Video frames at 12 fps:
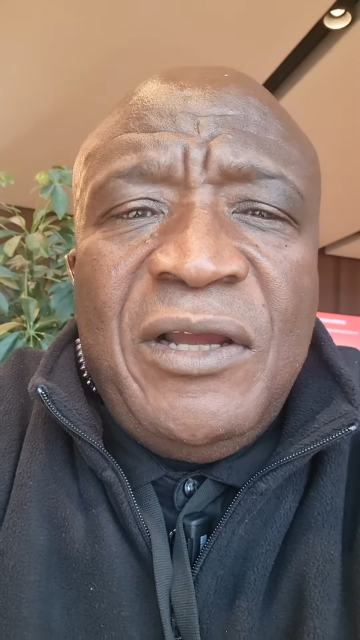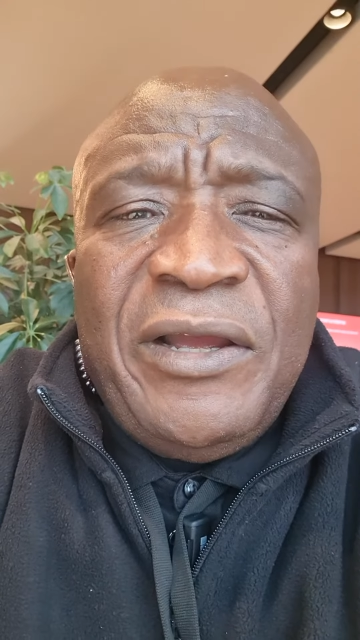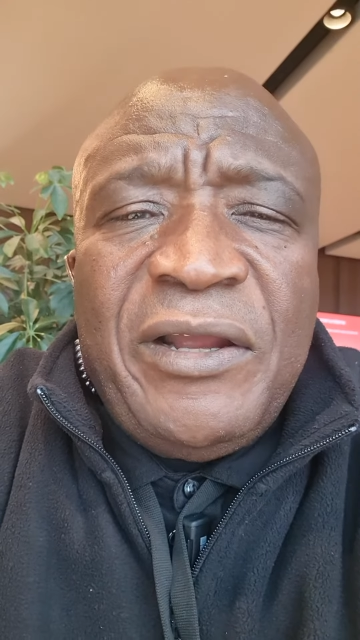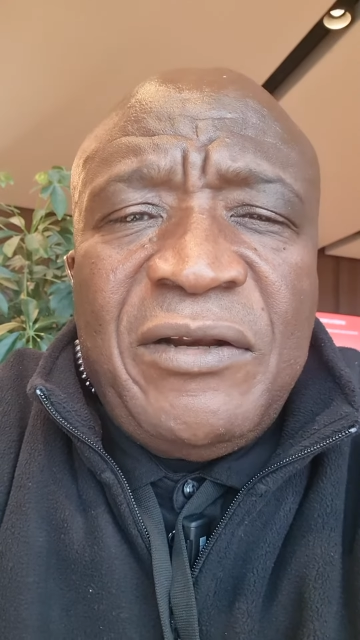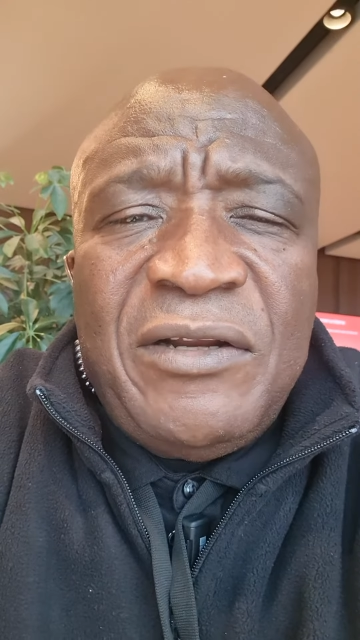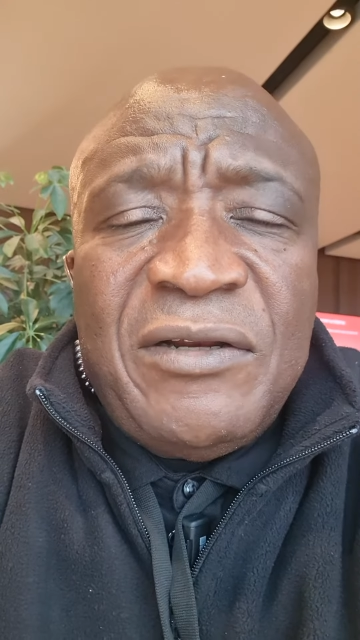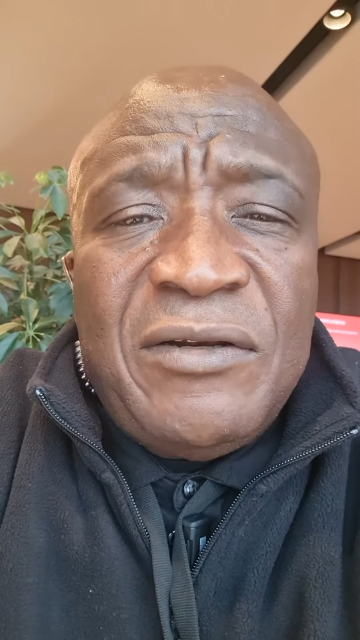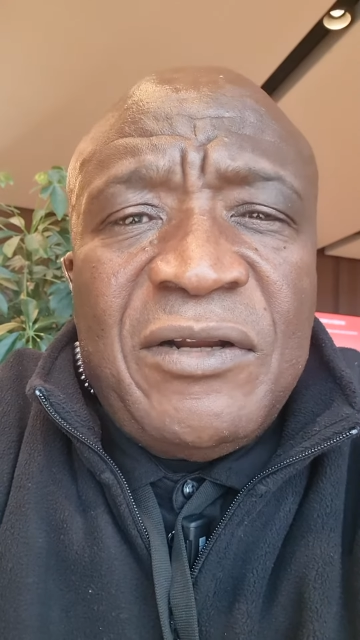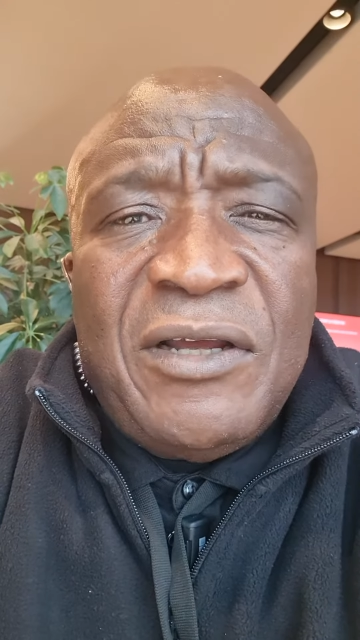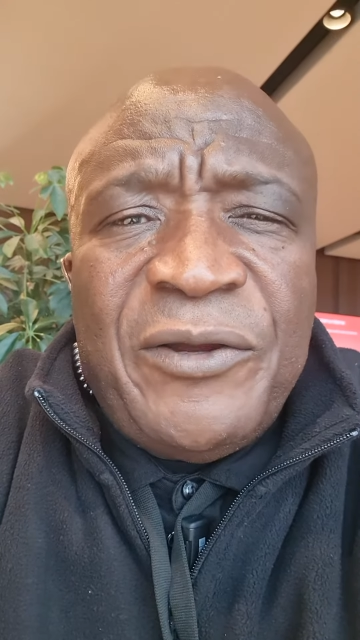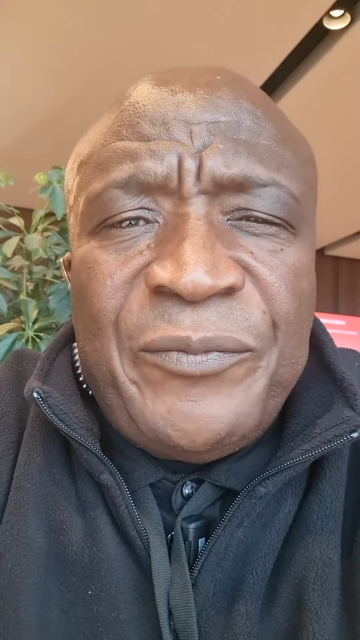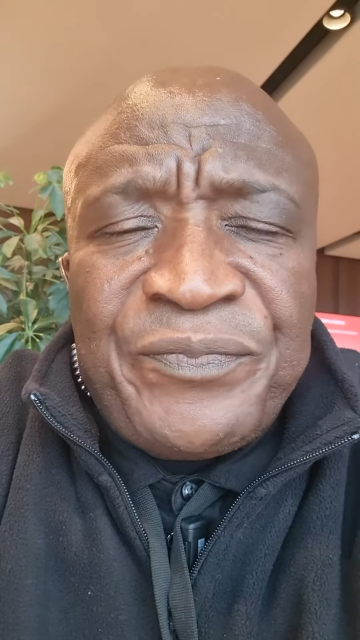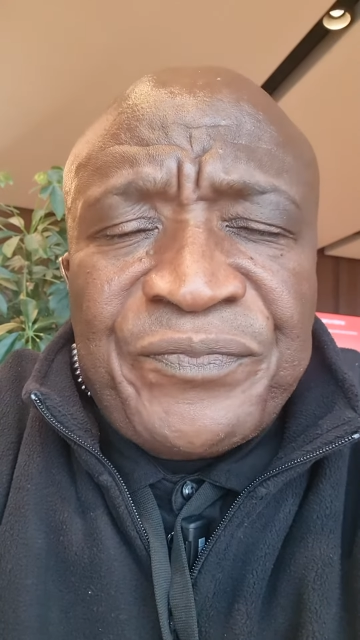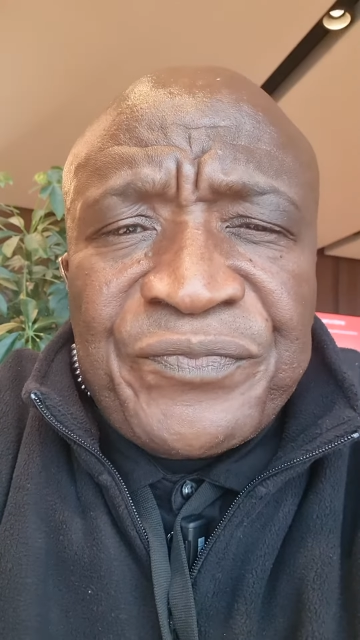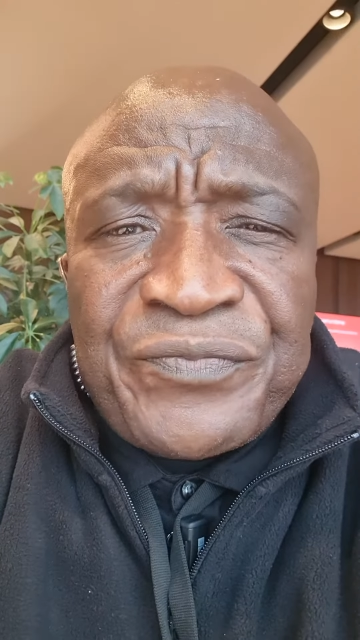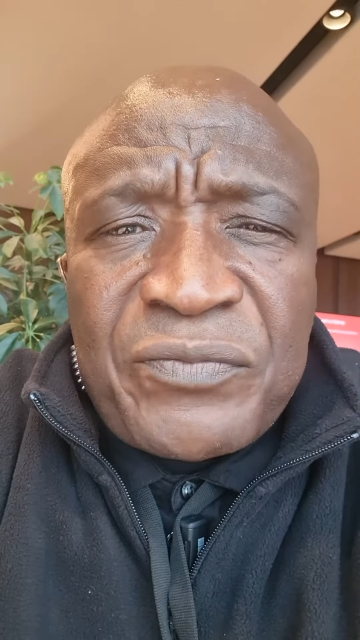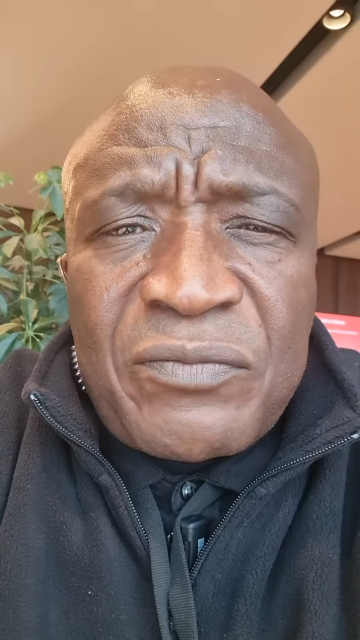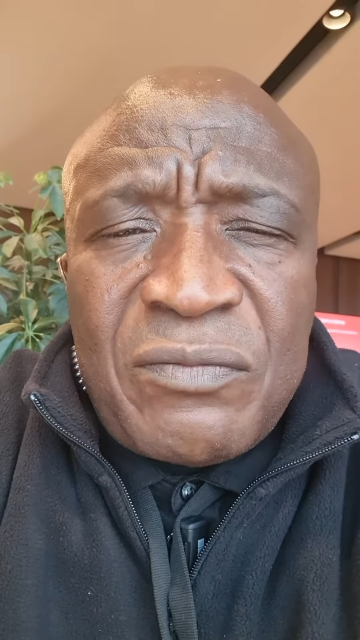And in
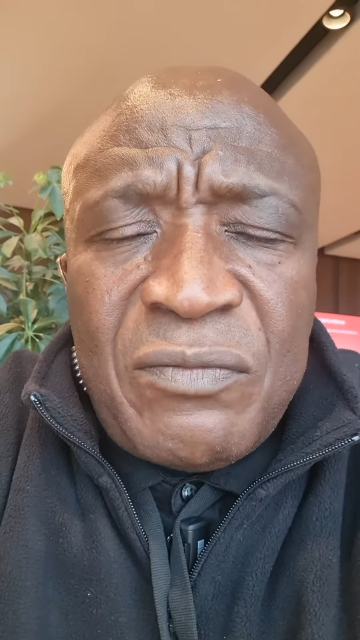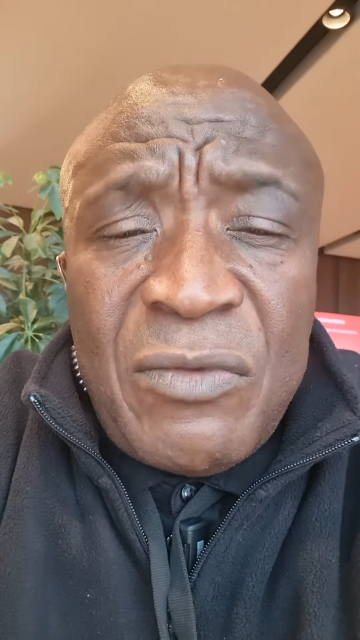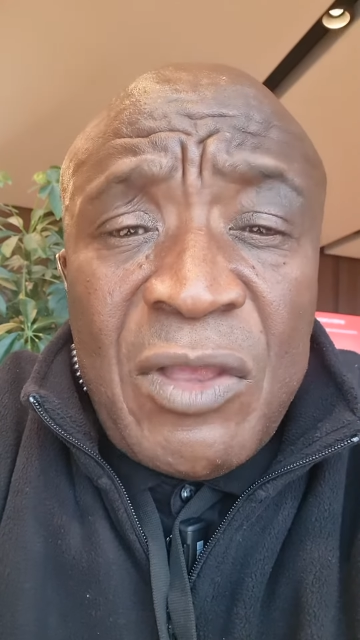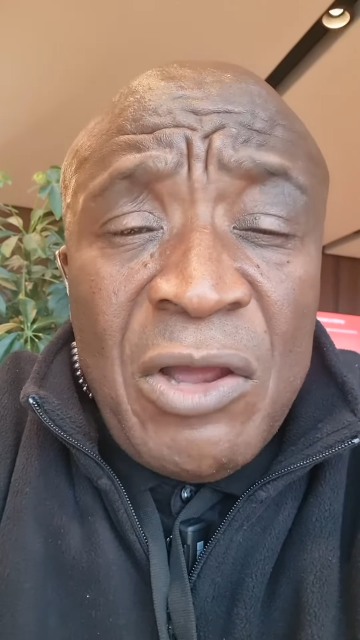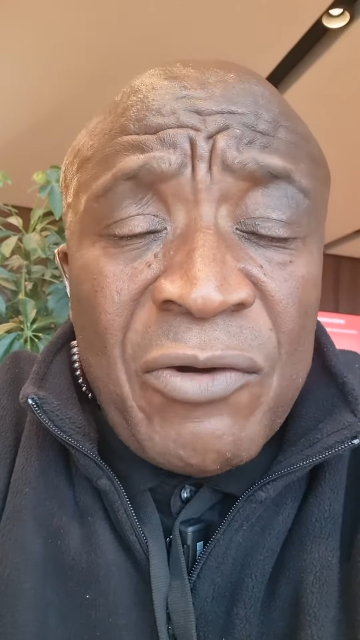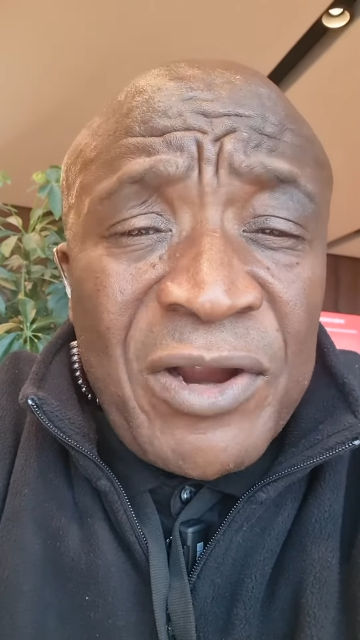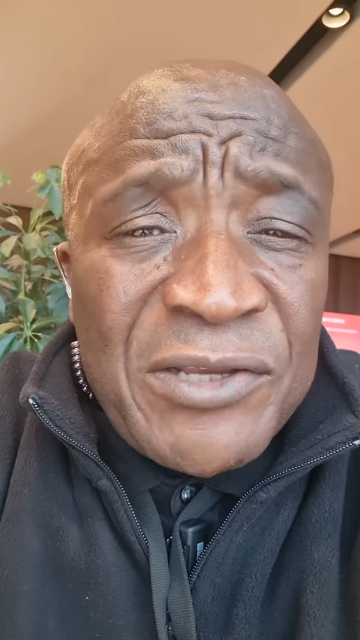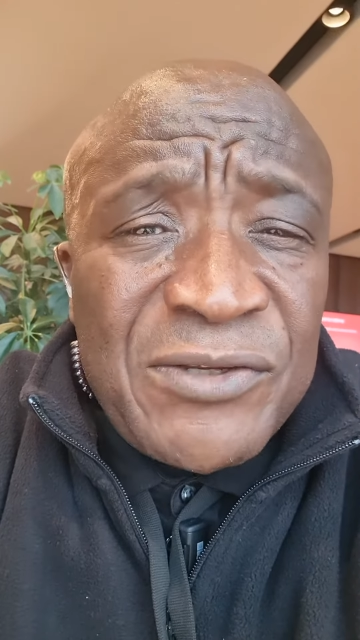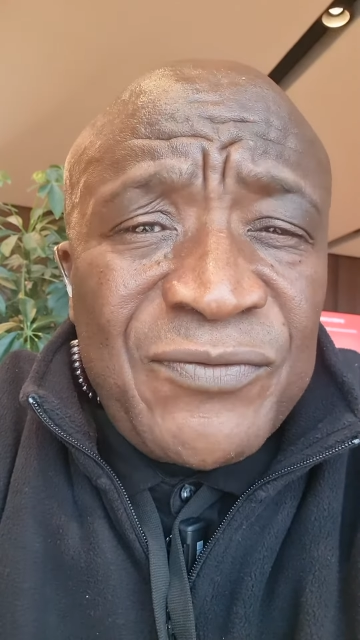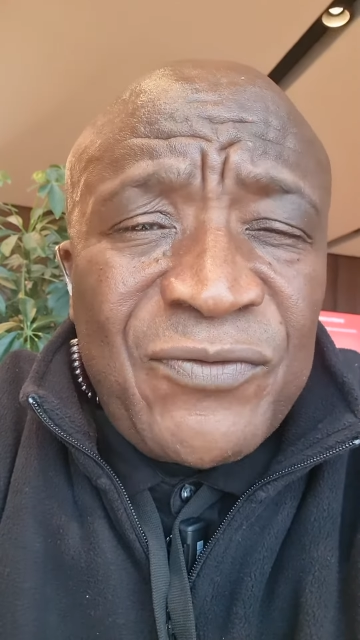arising